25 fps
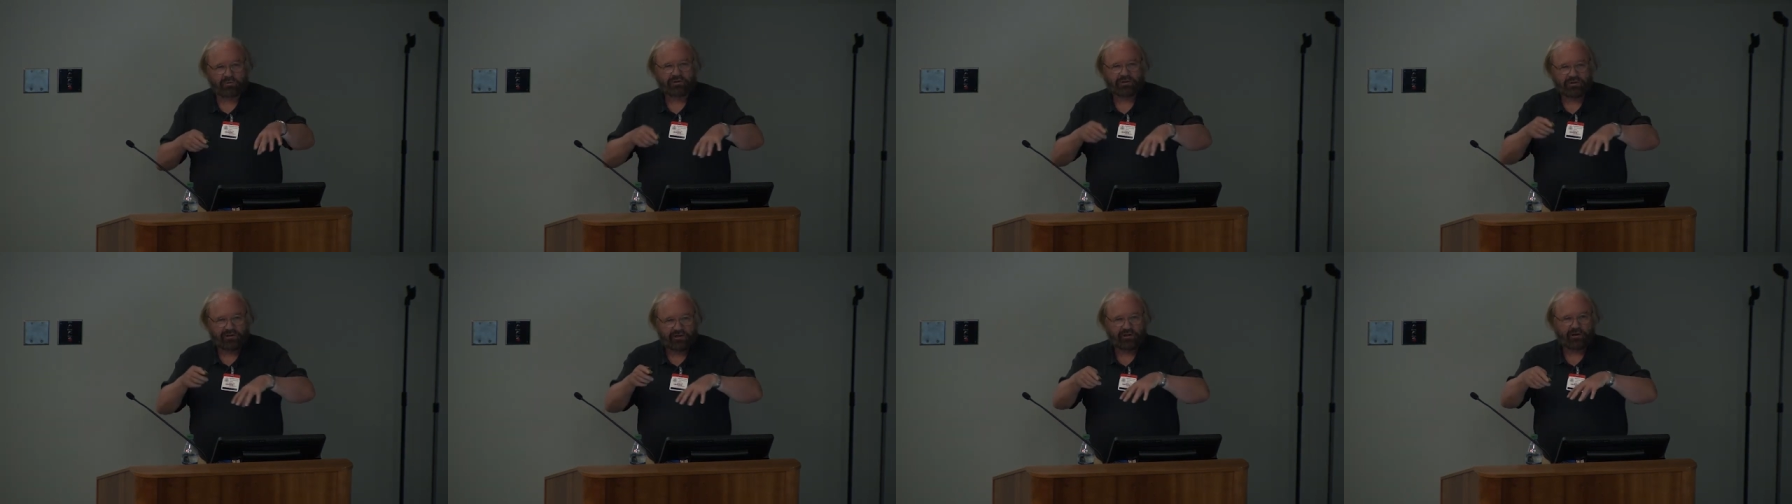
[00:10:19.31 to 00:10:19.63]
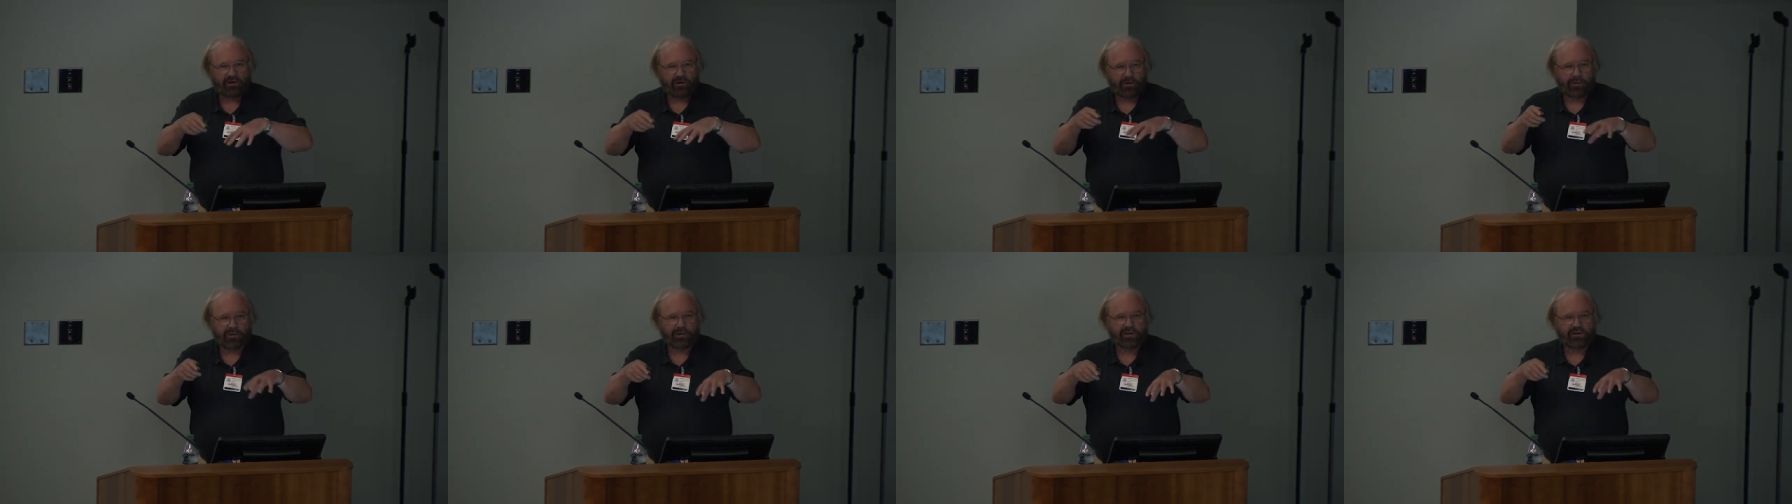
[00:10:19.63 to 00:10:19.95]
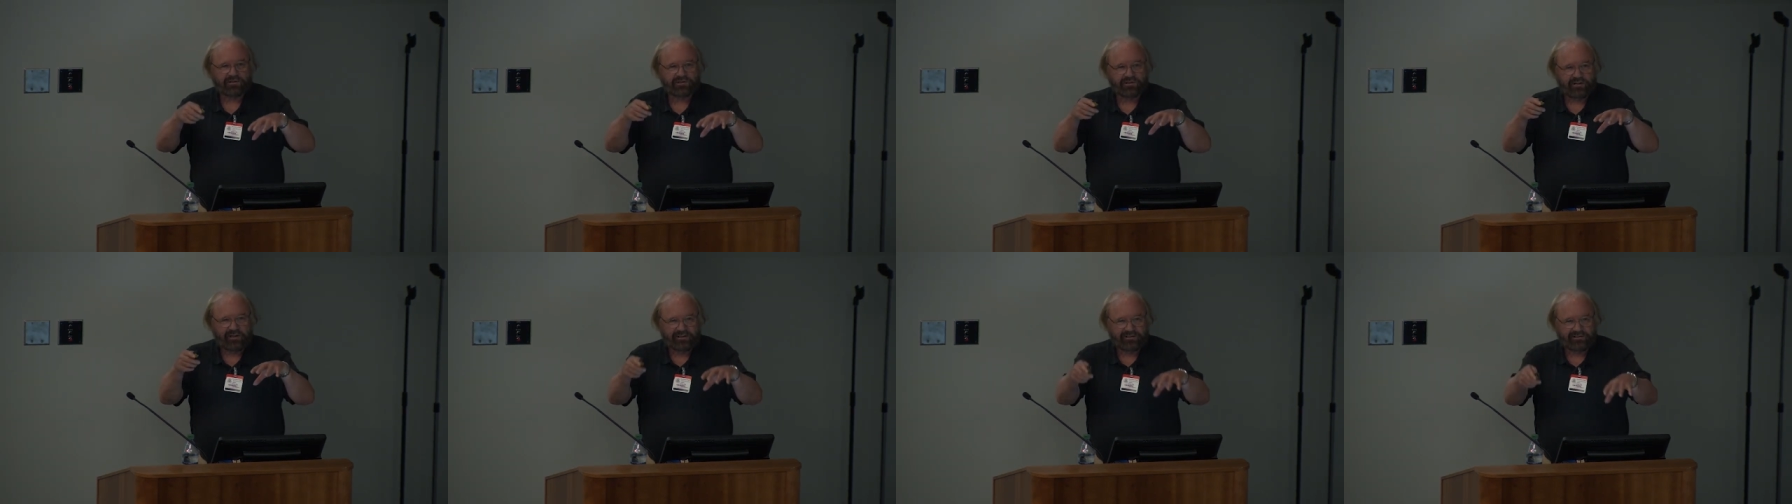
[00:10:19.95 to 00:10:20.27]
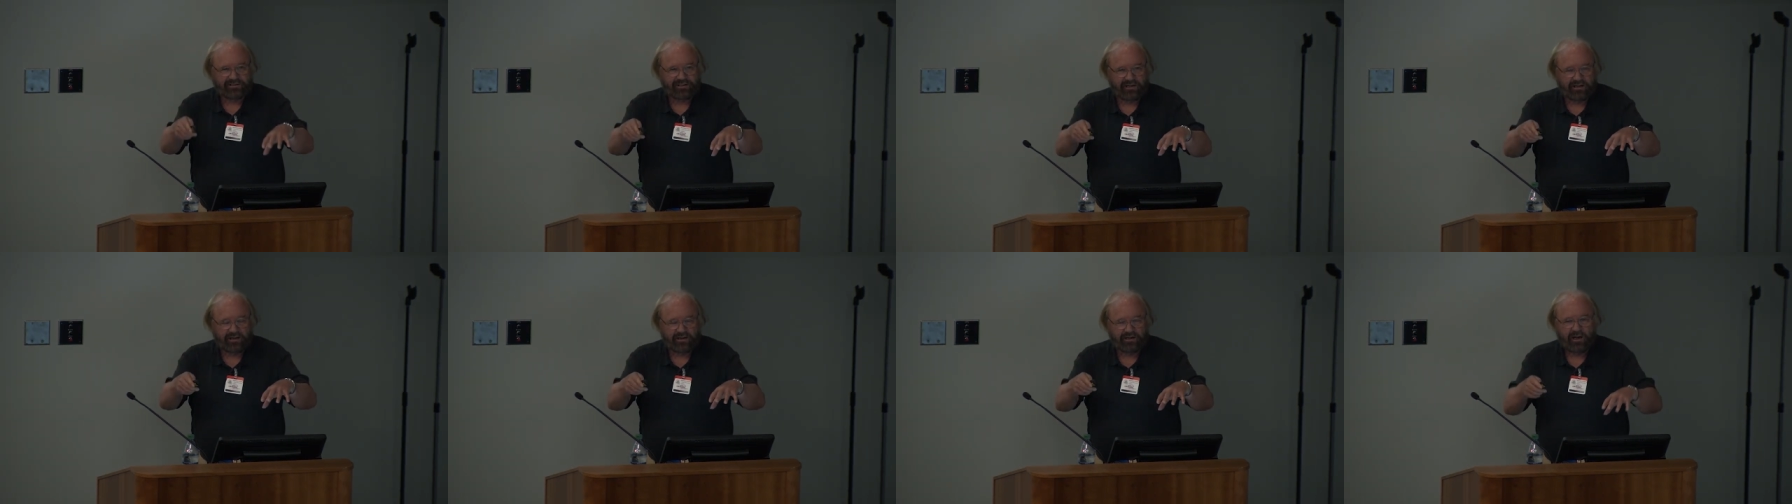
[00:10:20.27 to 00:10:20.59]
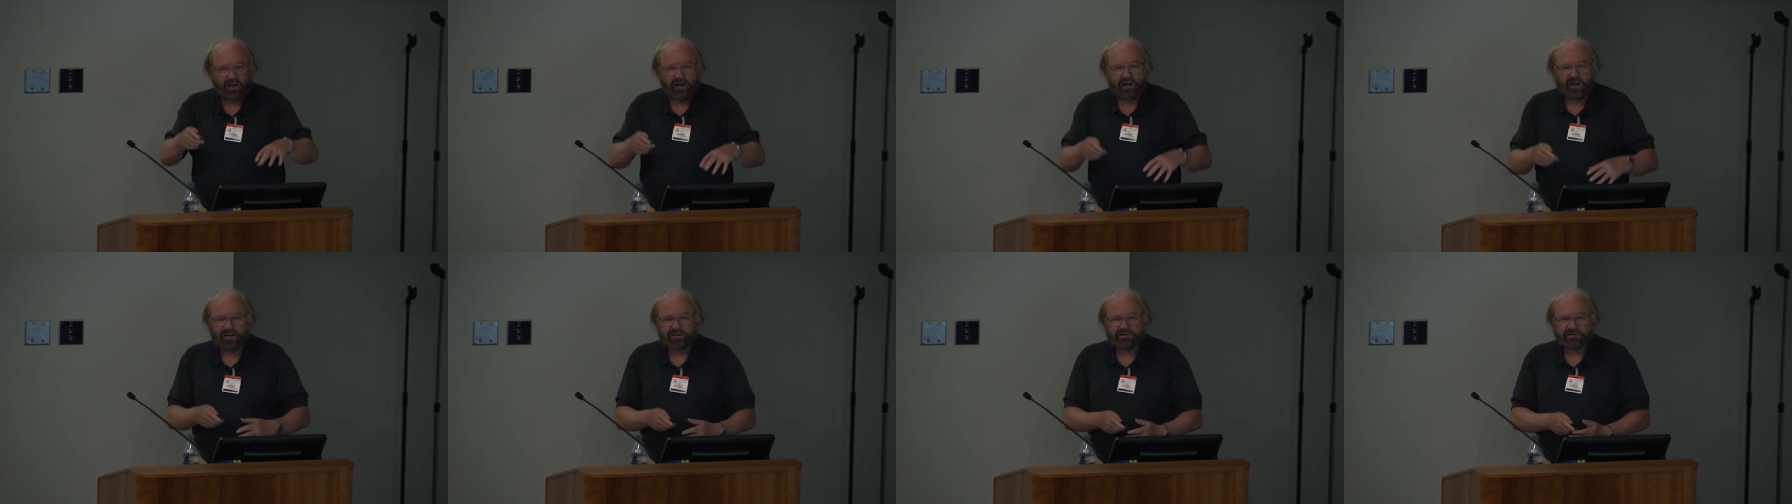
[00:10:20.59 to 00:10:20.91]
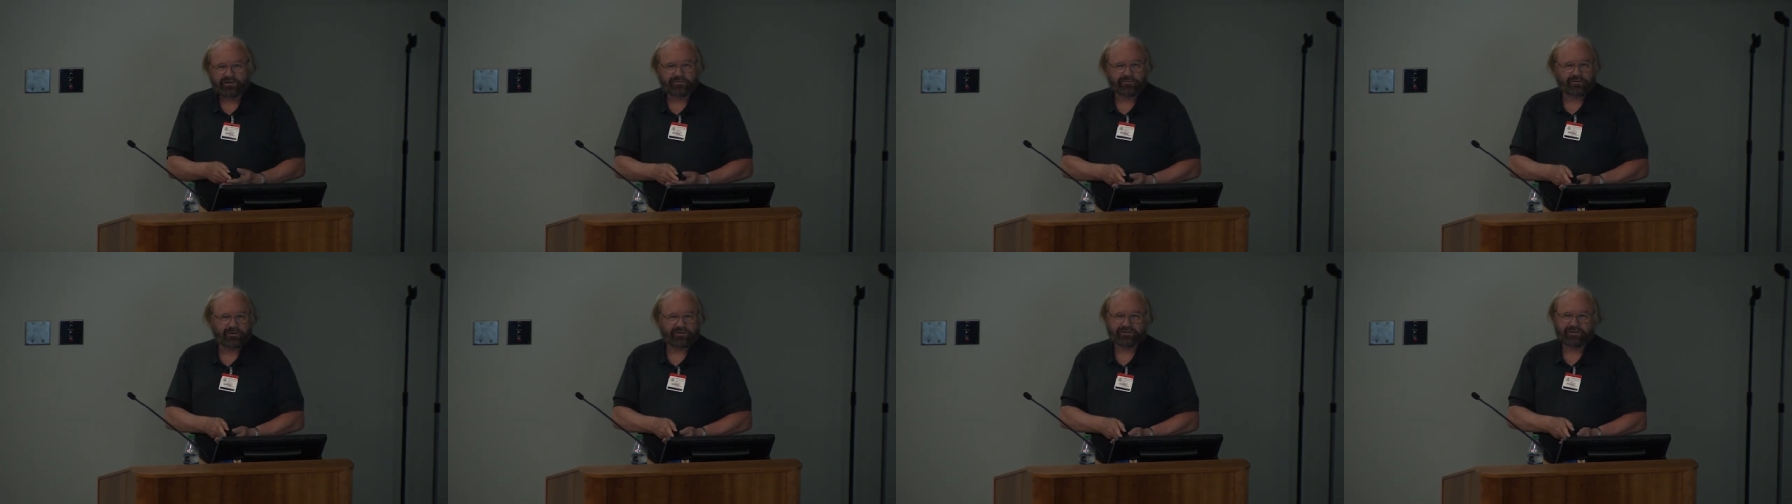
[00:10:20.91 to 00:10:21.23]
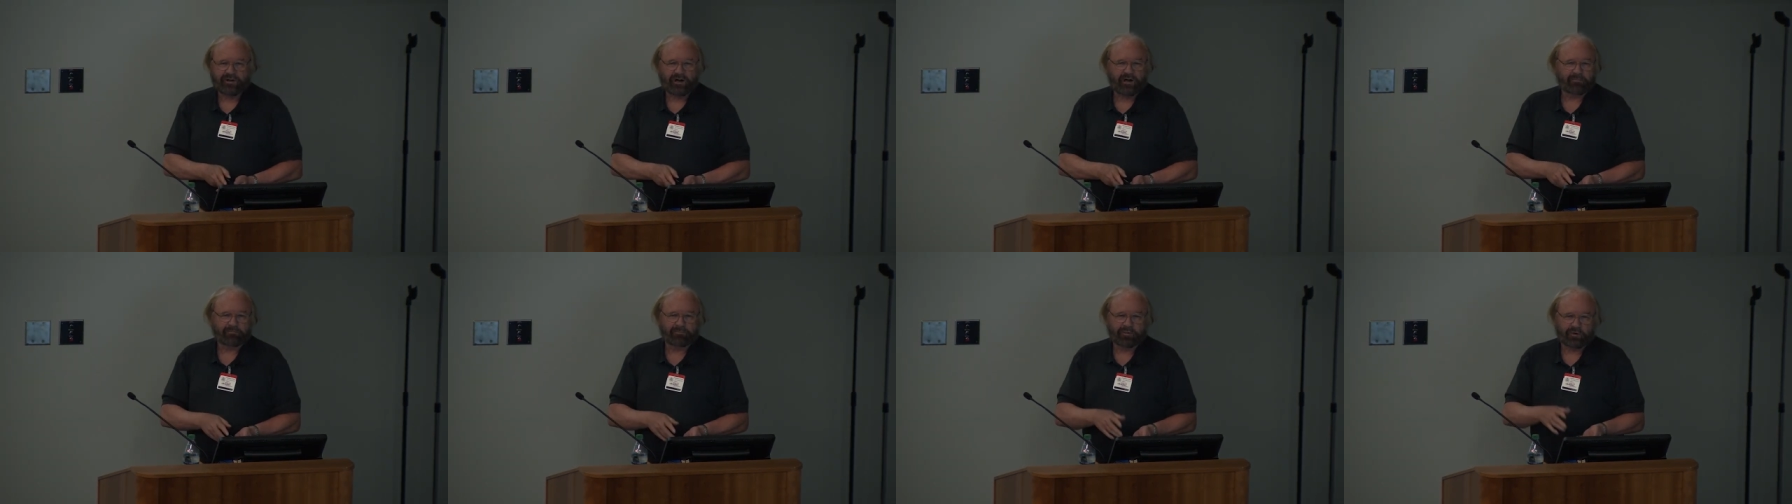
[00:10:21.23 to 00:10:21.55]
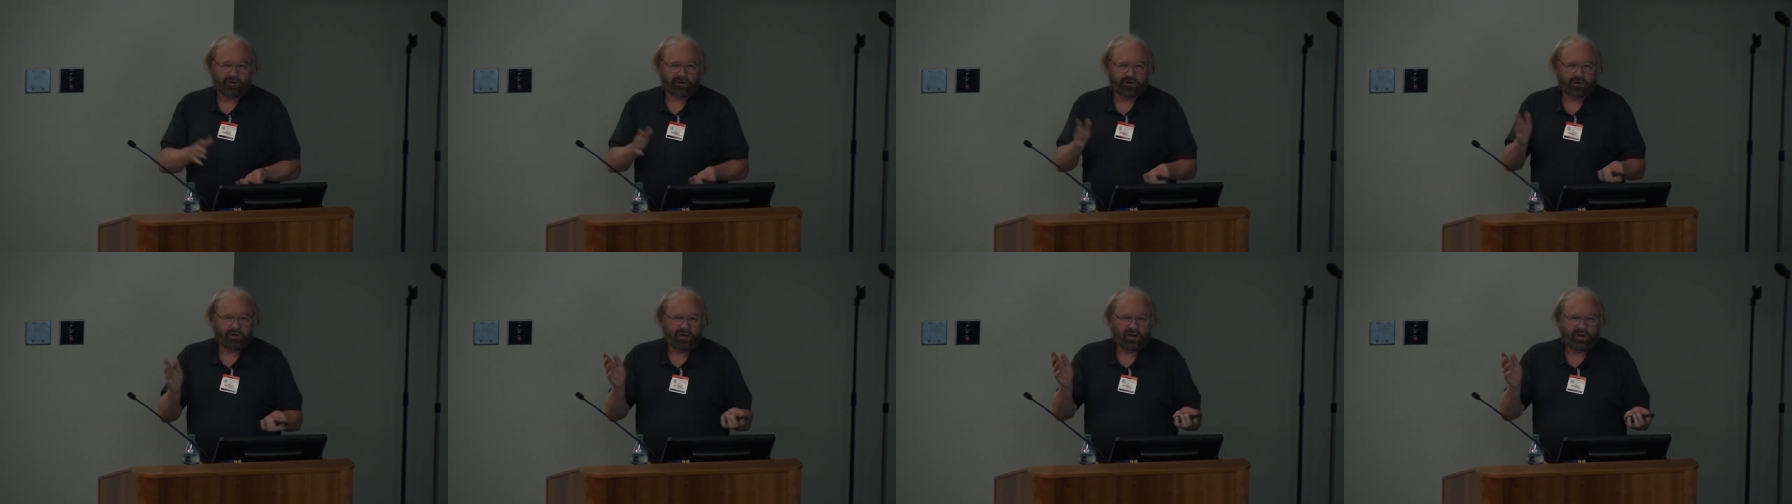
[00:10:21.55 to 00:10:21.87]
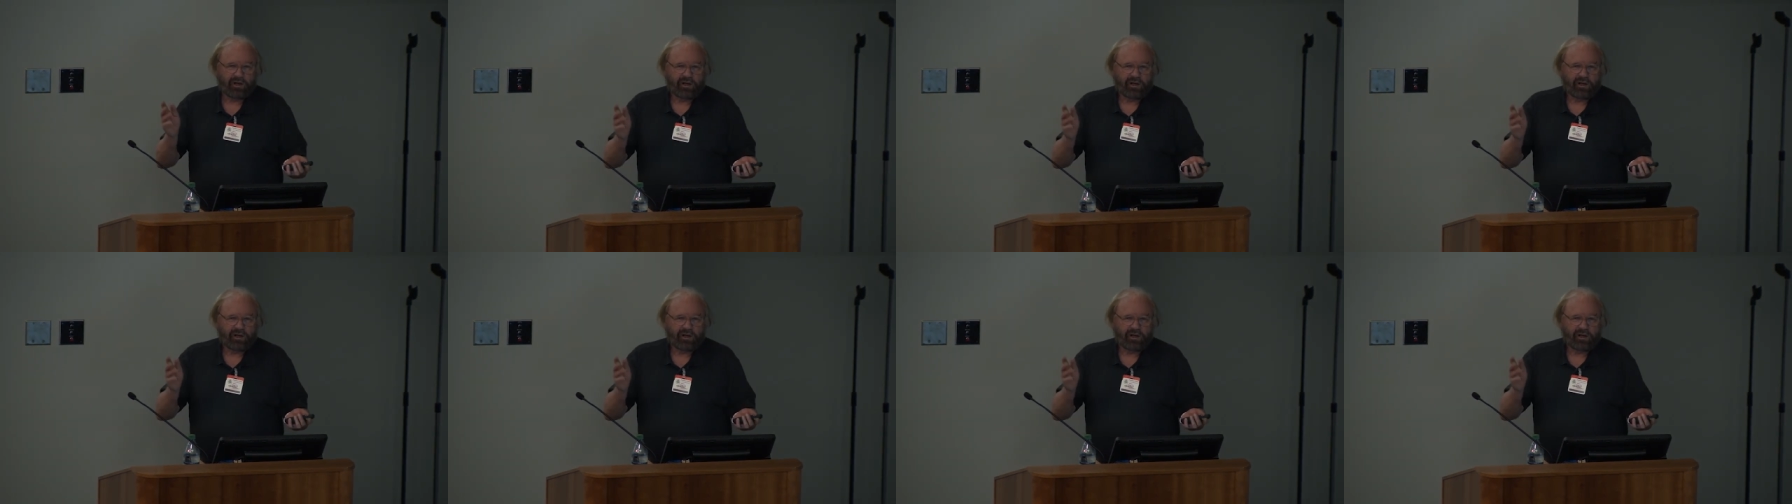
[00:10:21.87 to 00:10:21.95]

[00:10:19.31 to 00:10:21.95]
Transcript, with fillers: particular things they did. So, for example,